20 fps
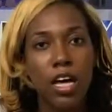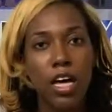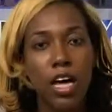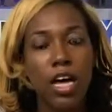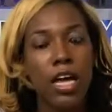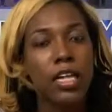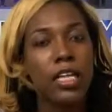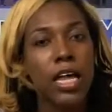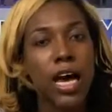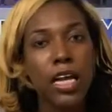
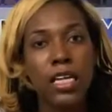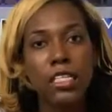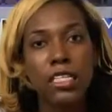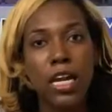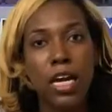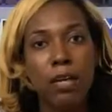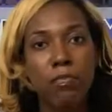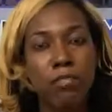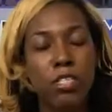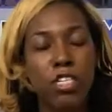A lot of
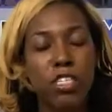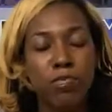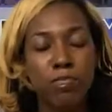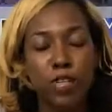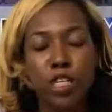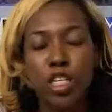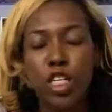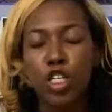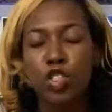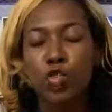times it's
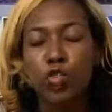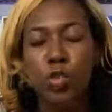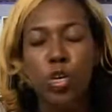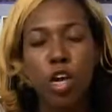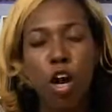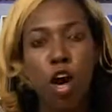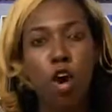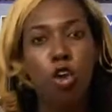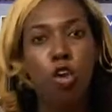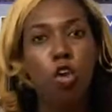because we
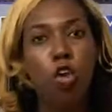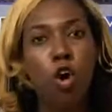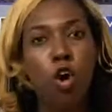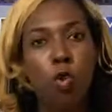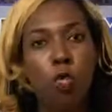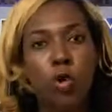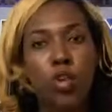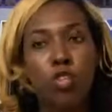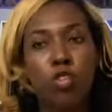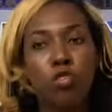are
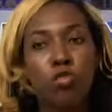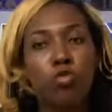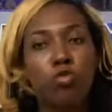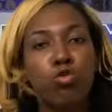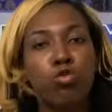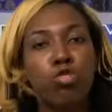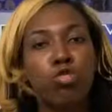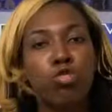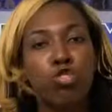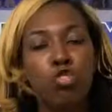going through
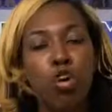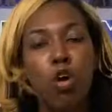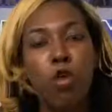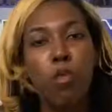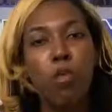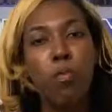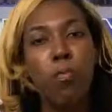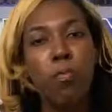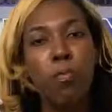so